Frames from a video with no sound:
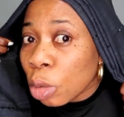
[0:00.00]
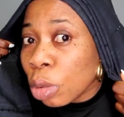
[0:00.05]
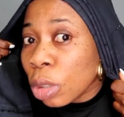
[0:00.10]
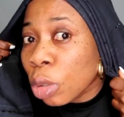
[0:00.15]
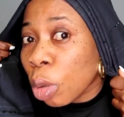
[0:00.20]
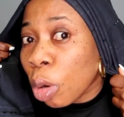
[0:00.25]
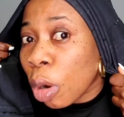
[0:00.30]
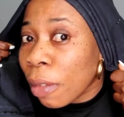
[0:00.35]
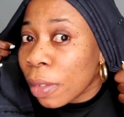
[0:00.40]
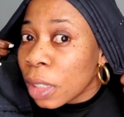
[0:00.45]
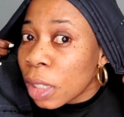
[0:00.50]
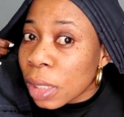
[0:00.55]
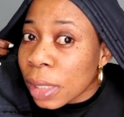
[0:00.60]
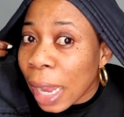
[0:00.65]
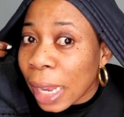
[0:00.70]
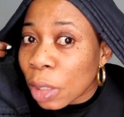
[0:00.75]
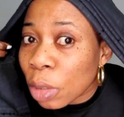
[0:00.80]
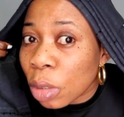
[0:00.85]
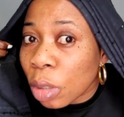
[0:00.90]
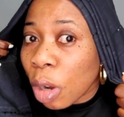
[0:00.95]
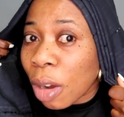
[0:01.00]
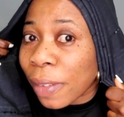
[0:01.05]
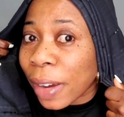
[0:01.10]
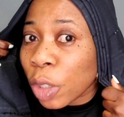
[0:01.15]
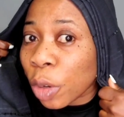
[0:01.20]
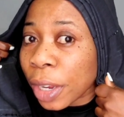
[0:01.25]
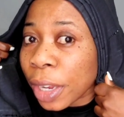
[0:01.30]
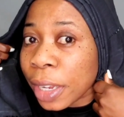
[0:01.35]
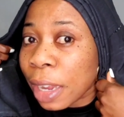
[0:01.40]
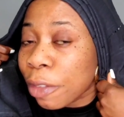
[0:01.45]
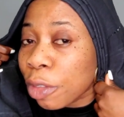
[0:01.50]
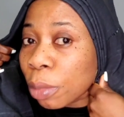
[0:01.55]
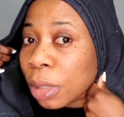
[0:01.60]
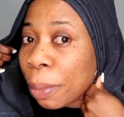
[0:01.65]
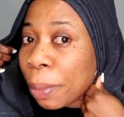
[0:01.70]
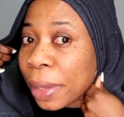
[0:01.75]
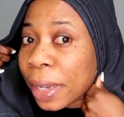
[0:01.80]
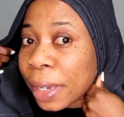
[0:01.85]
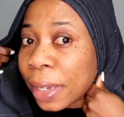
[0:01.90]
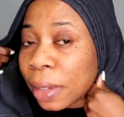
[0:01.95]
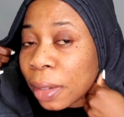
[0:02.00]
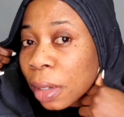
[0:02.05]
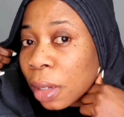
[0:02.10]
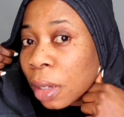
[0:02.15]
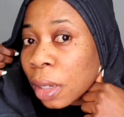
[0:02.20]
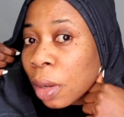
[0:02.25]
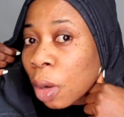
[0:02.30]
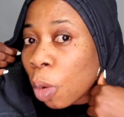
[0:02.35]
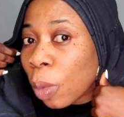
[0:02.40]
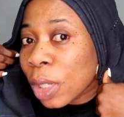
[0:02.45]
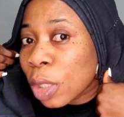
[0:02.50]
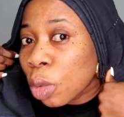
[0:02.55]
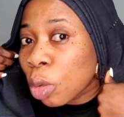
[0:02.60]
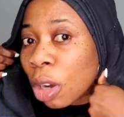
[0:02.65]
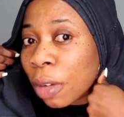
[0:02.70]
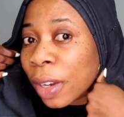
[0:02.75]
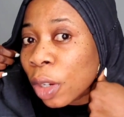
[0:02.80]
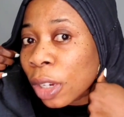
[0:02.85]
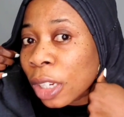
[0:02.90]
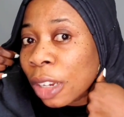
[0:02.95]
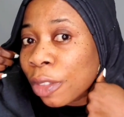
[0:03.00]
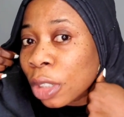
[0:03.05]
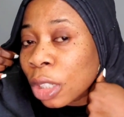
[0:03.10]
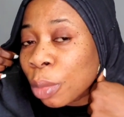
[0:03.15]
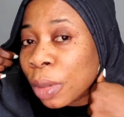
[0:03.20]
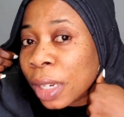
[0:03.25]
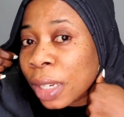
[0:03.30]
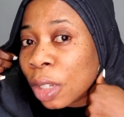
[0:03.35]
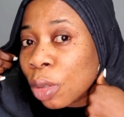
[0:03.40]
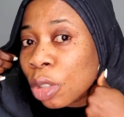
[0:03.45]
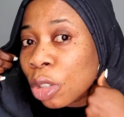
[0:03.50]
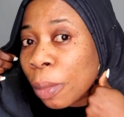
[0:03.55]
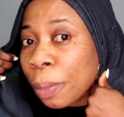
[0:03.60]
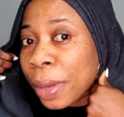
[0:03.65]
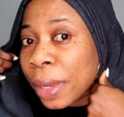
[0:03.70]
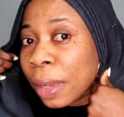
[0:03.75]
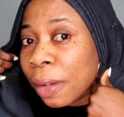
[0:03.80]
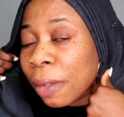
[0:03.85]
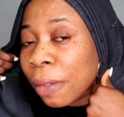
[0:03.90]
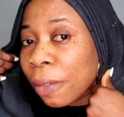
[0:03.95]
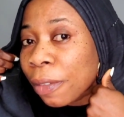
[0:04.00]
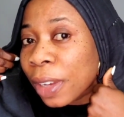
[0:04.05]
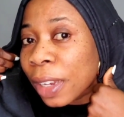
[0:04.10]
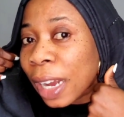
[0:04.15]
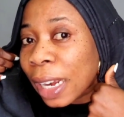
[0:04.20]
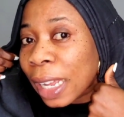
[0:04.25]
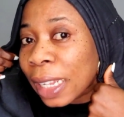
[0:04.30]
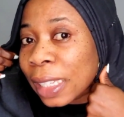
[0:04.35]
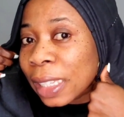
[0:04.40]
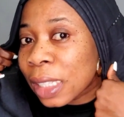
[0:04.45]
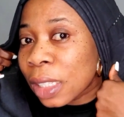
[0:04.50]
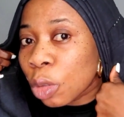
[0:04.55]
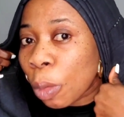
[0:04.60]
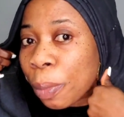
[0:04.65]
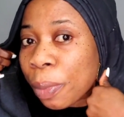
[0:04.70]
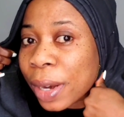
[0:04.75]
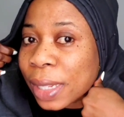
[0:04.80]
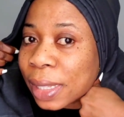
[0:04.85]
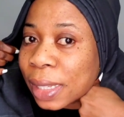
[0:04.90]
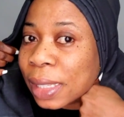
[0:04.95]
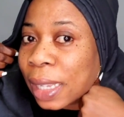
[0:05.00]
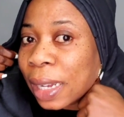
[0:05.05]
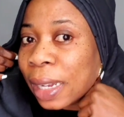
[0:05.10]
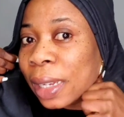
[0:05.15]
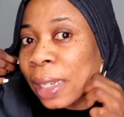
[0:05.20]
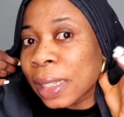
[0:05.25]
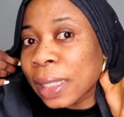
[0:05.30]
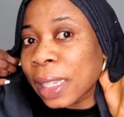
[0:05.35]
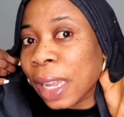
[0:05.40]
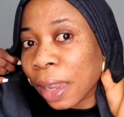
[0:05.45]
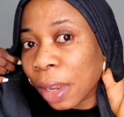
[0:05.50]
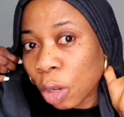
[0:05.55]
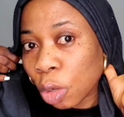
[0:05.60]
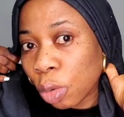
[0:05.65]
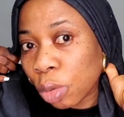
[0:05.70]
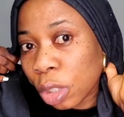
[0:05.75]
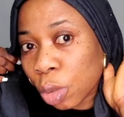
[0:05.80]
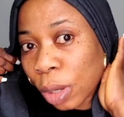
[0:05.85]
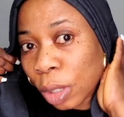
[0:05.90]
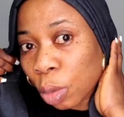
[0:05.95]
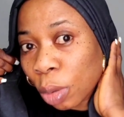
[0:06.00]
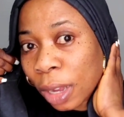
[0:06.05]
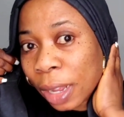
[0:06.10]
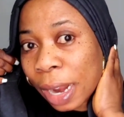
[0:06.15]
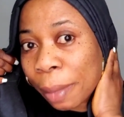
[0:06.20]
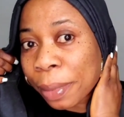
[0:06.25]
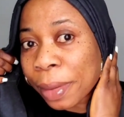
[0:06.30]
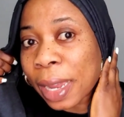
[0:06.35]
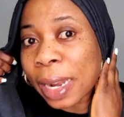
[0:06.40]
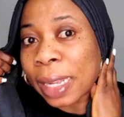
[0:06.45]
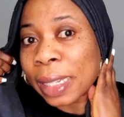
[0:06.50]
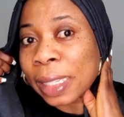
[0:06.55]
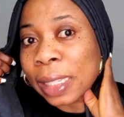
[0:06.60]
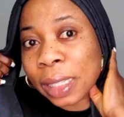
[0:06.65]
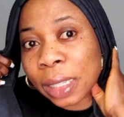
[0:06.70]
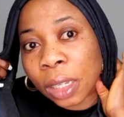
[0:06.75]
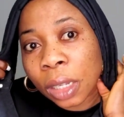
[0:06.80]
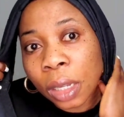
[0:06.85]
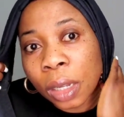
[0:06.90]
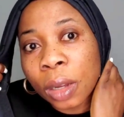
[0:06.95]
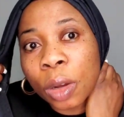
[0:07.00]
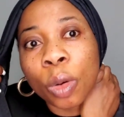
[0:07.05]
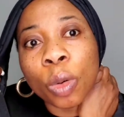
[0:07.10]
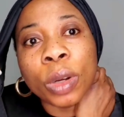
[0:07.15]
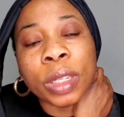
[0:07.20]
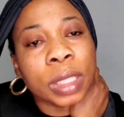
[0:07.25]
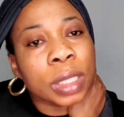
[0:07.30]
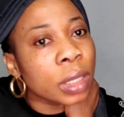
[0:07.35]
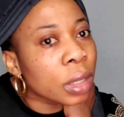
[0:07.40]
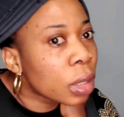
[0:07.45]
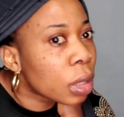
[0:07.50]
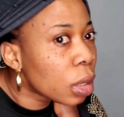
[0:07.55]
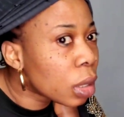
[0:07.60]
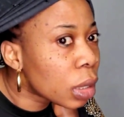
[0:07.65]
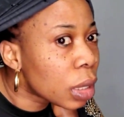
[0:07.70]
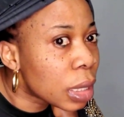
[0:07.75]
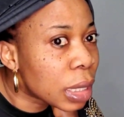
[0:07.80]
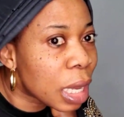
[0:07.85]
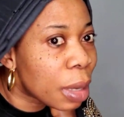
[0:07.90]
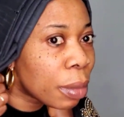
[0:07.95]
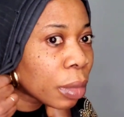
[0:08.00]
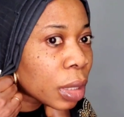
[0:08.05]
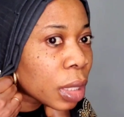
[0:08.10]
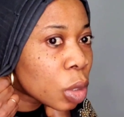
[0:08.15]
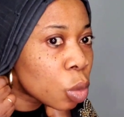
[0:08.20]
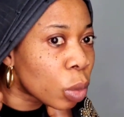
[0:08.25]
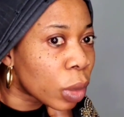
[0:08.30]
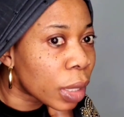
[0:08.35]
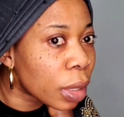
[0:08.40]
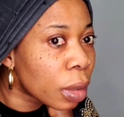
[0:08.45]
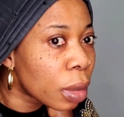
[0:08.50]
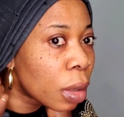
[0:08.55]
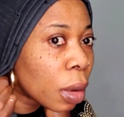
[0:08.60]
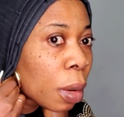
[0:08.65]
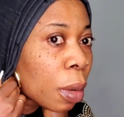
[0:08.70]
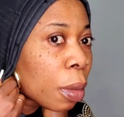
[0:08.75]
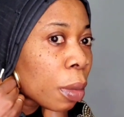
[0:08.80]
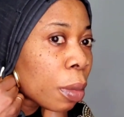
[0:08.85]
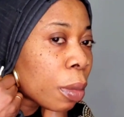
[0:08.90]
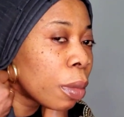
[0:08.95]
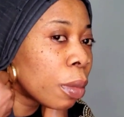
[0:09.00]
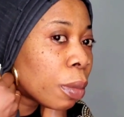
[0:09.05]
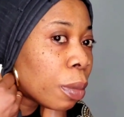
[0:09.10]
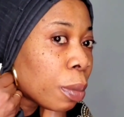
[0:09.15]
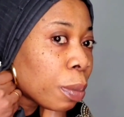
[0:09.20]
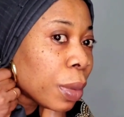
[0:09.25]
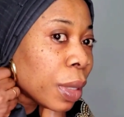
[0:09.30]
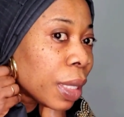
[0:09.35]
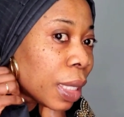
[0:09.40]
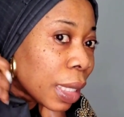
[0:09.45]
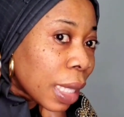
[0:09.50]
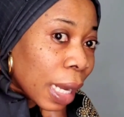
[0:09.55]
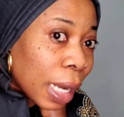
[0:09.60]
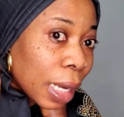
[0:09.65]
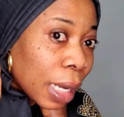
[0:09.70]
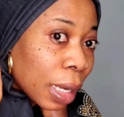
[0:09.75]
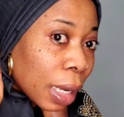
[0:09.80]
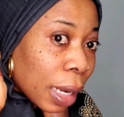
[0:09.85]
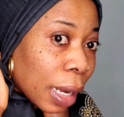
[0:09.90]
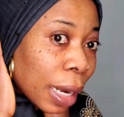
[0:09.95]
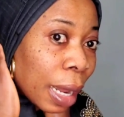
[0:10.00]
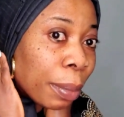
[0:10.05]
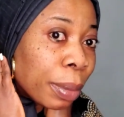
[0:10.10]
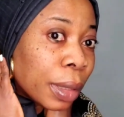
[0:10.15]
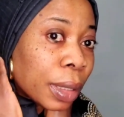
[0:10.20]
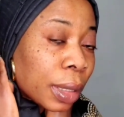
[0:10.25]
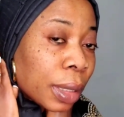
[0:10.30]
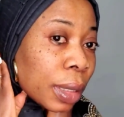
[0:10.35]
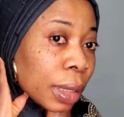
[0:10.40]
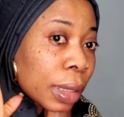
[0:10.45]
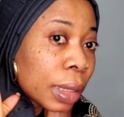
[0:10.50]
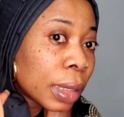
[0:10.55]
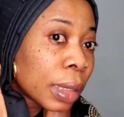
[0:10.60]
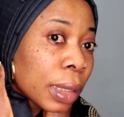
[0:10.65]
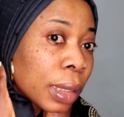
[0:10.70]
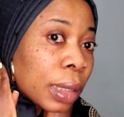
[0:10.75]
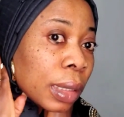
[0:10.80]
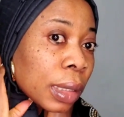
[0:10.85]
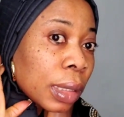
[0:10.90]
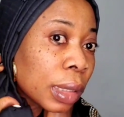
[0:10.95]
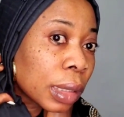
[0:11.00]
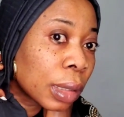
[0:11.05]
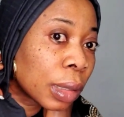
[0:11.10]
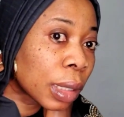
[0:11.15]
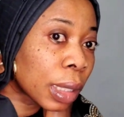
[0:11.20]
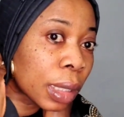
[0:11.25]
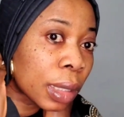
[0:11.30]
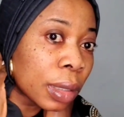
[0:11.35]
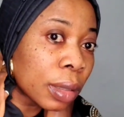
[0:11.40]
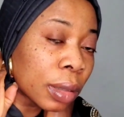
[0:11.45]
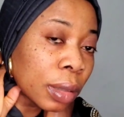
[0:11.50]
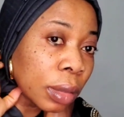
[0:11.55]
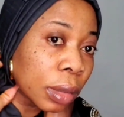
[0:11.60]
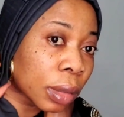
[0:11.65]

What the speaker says: You use it to this side, cover your ear from the beginning. Once you cover your ear from the beginning, use your big finger like this to press it down. Then use this one to grab here like this. Hold it. The same this way. Pin it down. Grab it. Okay.